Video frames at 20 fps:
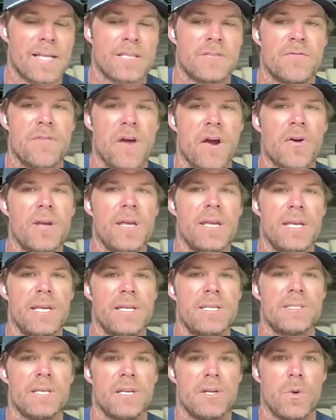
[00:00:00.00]
It's very
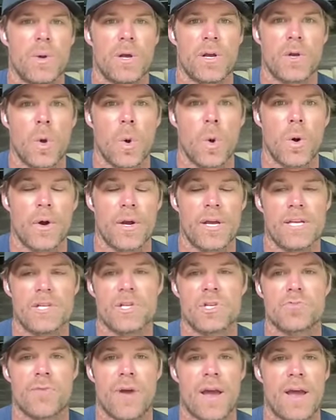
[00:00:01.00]
easy to ignore he
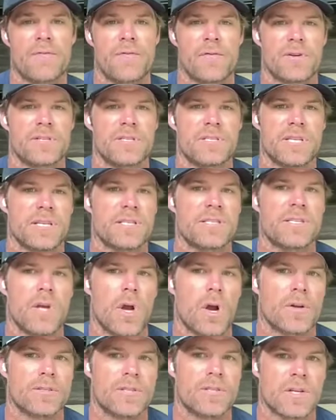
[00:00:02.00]
just ran for a
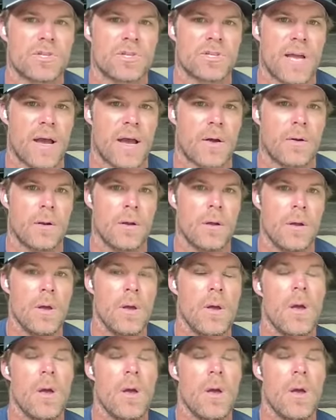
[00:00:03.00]
60-yard touchdown,